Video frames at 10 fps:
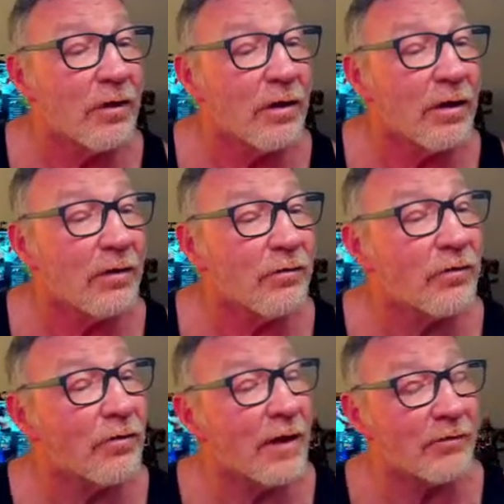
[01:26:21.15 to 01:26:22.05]
and so
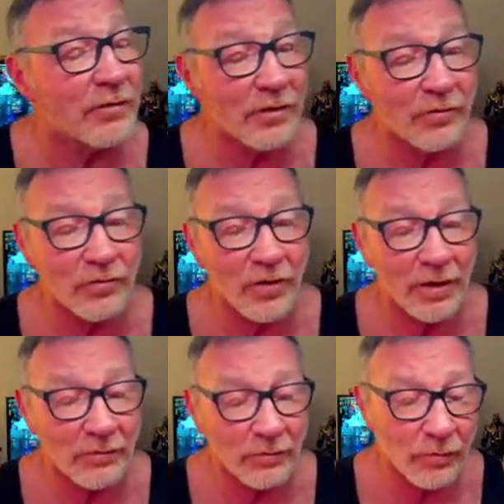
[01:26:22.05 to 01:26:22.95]
that's going to shine
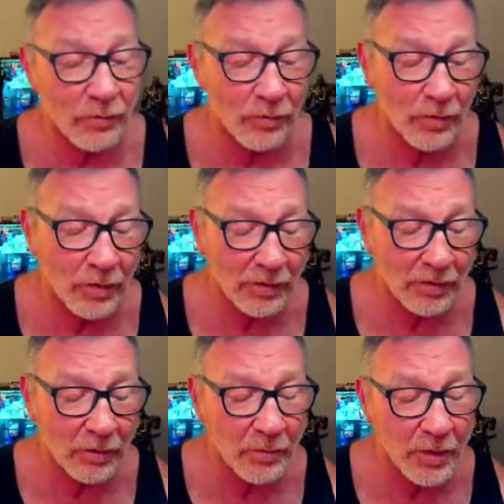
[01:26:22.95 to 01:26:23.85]
through a
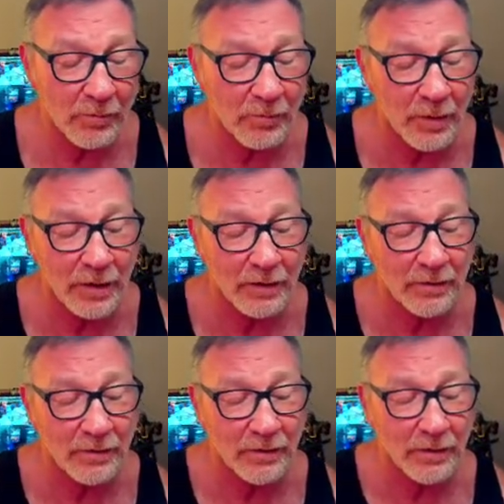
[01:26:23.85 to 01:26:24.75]
little bit, but
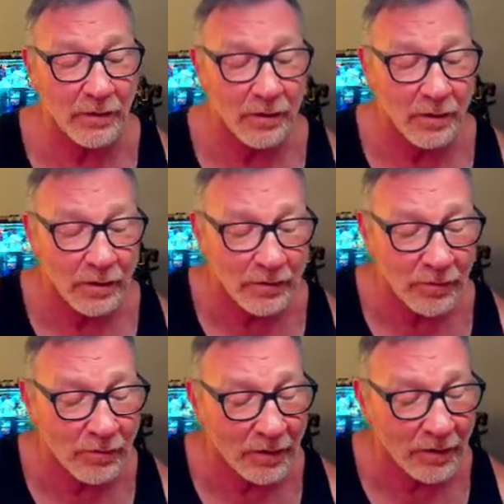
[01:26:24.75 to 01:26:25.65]
don't
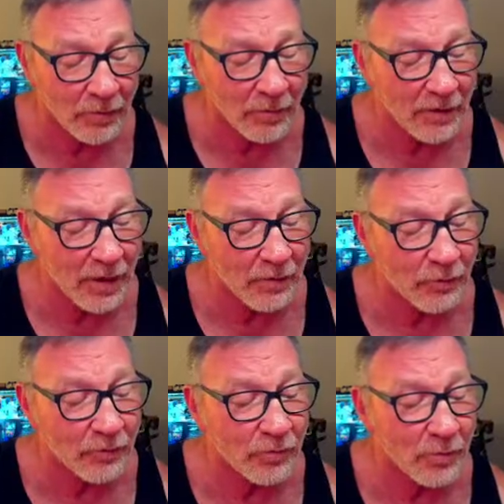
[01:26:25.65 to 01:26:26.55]
think it'll be that
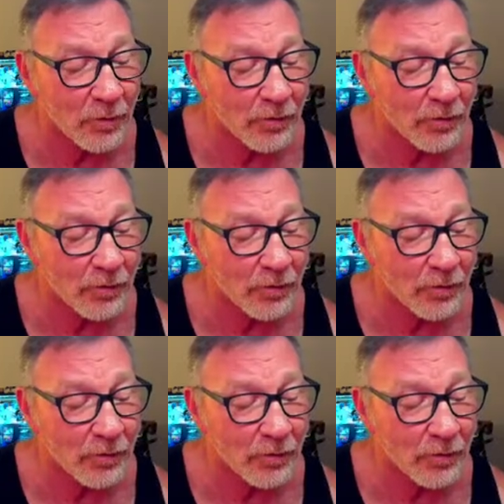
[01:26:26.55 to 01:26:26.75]
noticeable.